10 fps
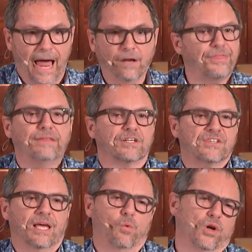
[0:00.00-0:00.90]
I don't think they're
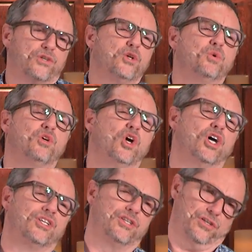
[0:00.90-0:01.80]
saying we're too
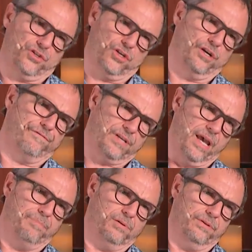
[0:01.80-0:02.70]
good to serve
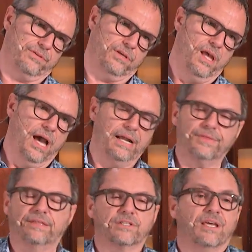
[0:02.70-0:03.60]
tables. I
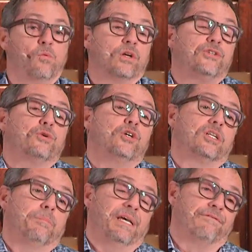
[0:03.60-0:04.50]
don't think they're saying we're too
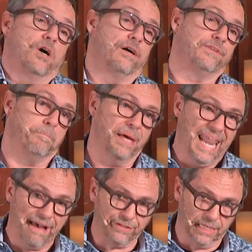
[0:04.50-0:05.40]
good to be involved in
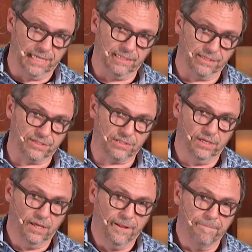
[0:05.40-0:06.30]
benevolence.
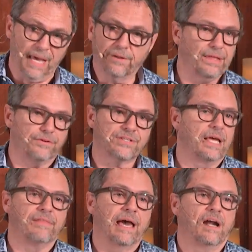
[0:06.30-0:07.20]
I don't think they're
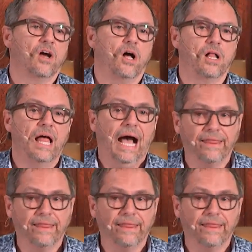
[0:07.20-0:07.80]
saying that at all.